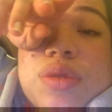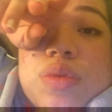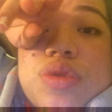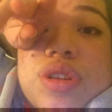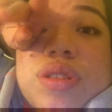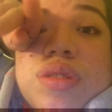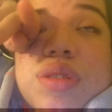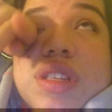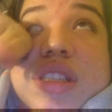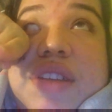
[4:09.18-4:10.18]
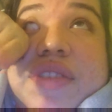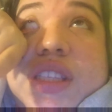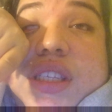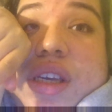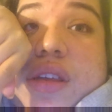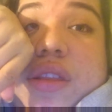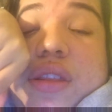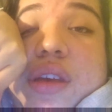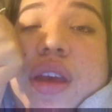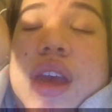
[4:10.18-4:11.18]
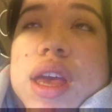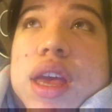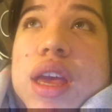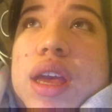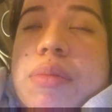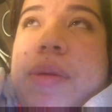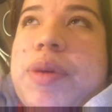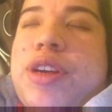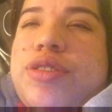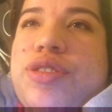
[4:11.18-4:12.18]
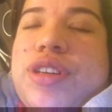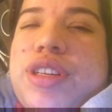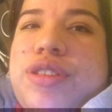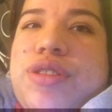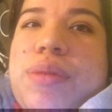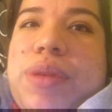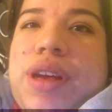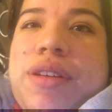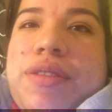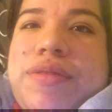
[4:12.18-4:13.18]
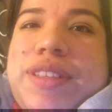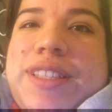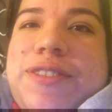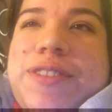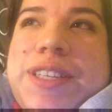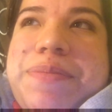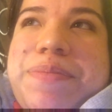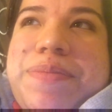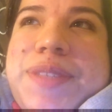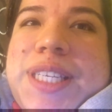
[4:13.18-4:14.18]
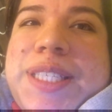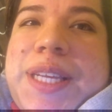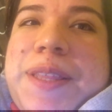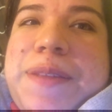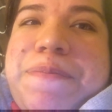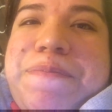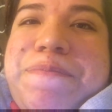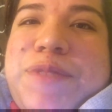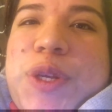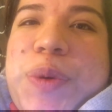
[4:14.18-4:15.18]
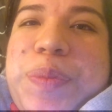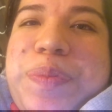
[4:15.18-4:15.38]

don't start until the 17th. And my parents aren't going to drop me off until the 16th. So